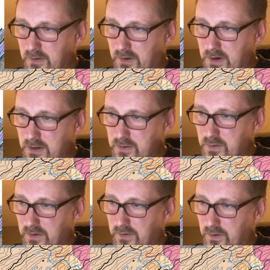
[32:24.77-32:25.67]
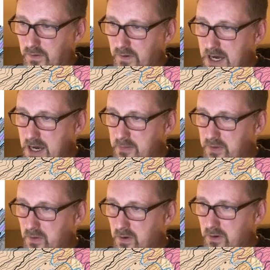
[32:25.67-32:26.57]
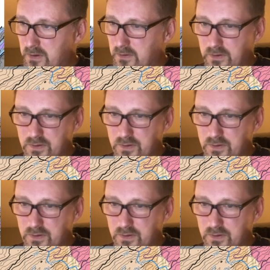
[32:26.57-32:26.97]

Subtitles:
the contours. So grab your